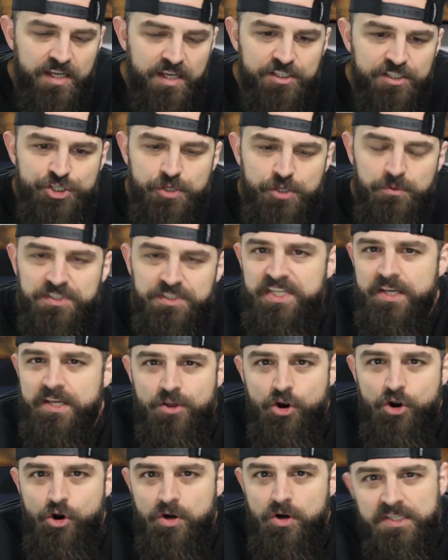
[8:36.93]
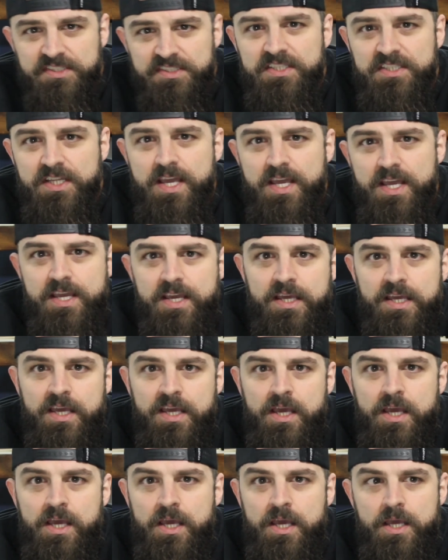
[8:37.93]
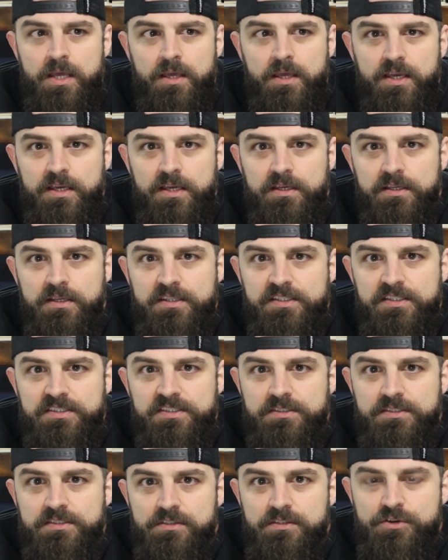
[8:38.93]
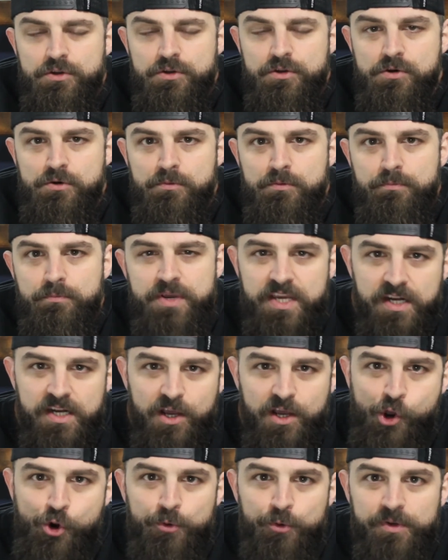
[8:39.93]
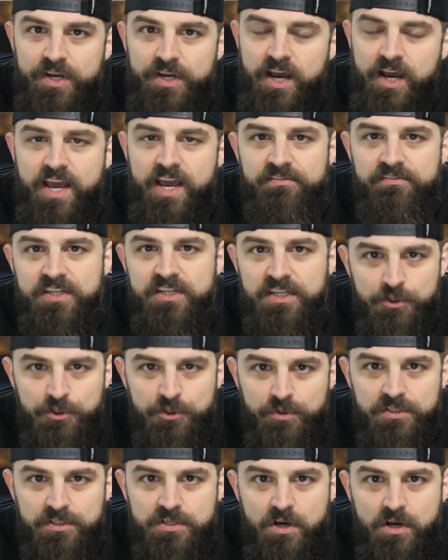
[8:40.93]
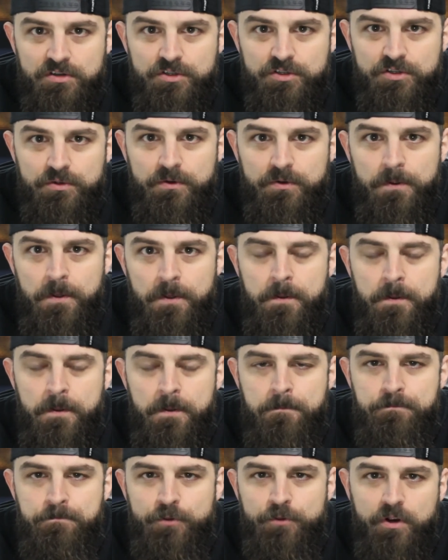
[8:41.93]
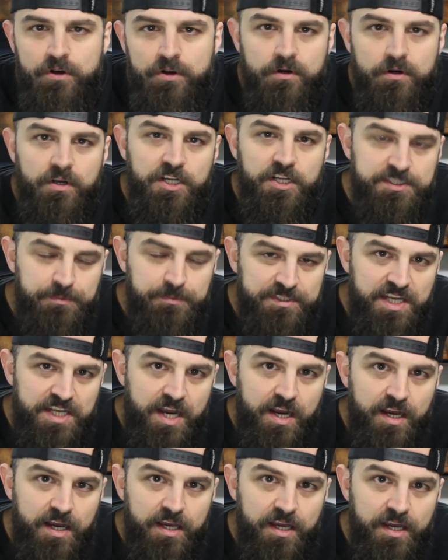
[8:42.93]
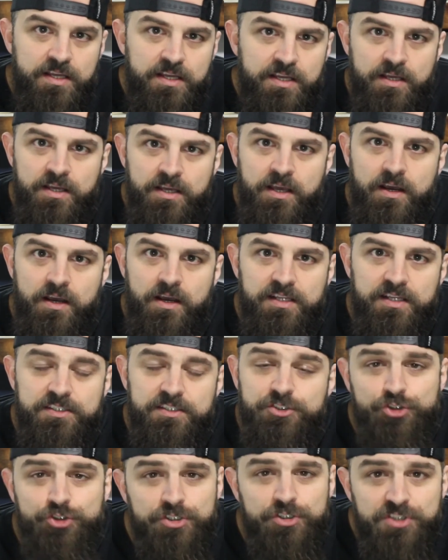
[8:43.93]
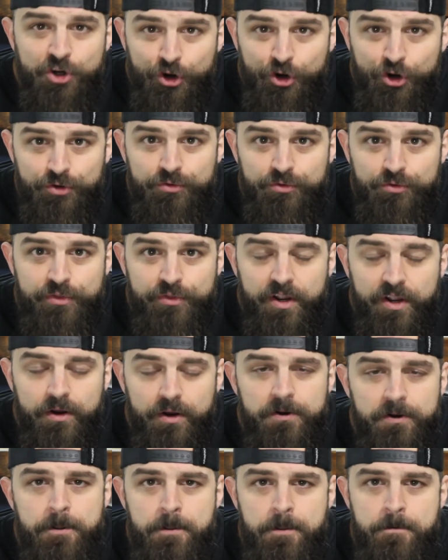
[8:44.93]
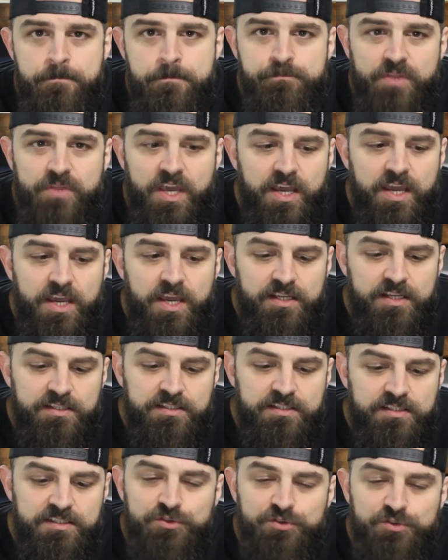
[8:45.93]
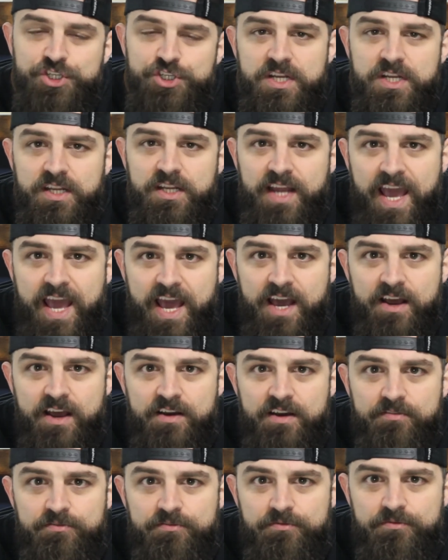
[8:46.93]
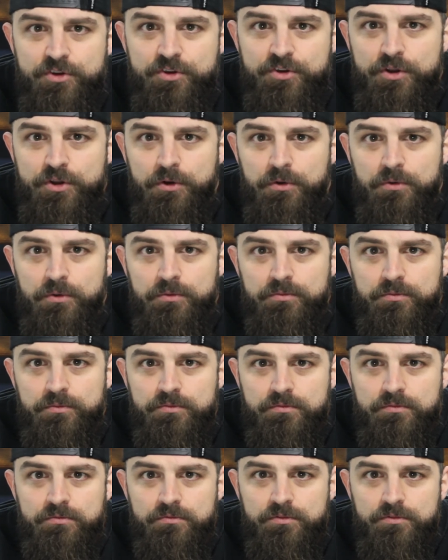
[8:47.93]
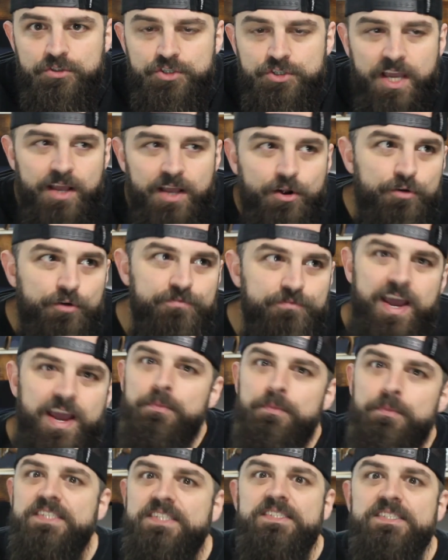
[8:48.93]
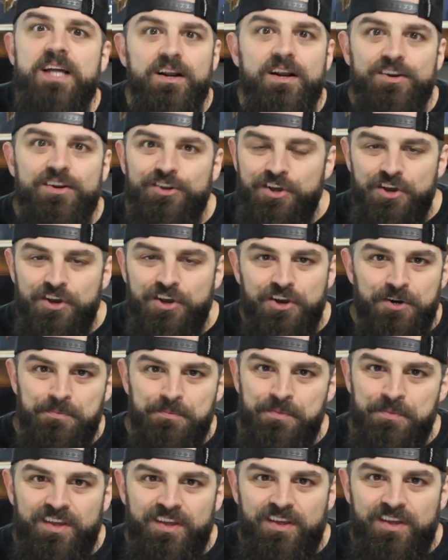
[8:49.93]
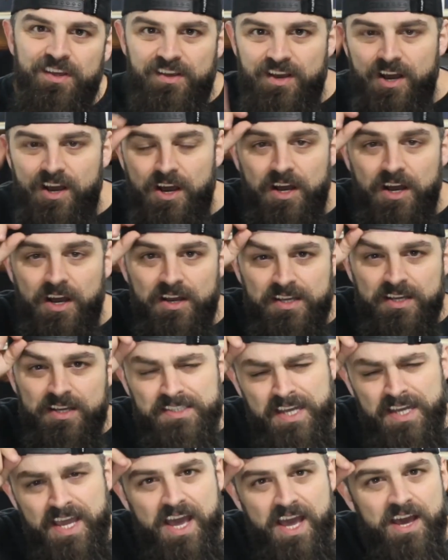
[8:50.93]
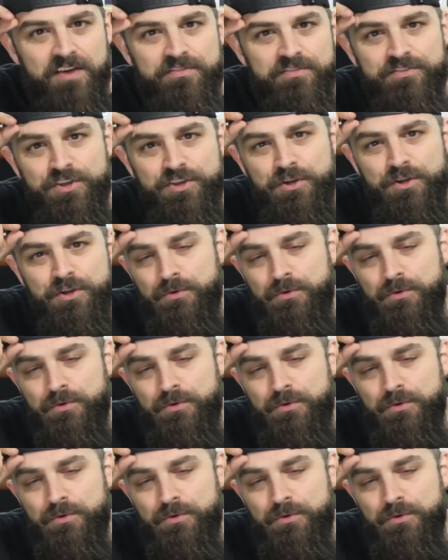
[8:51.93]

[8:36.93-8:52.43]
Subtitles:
and she was saying the hardest thing is being at home and not having anyone to talk to. Her husband died. It's just her there, and so she didn't have she can't. Her family's not going to come because they have